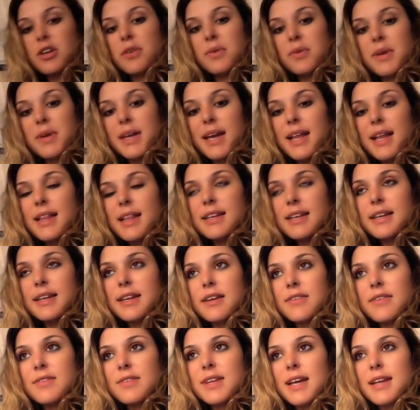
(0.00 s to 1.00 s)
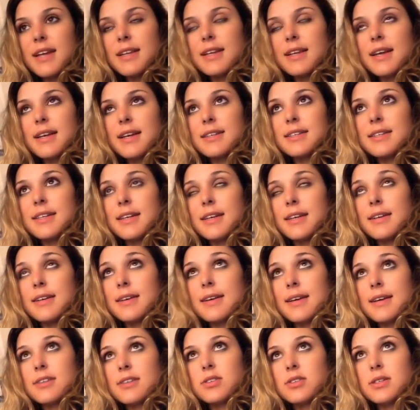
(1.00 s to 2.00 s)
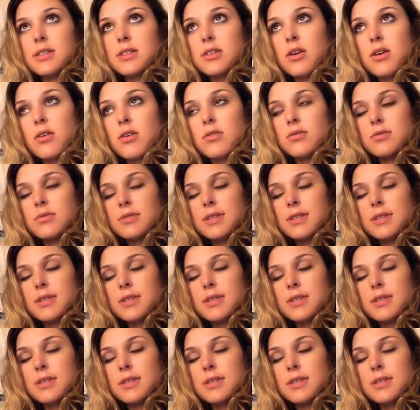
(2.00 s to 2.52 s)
reality of that they actually don't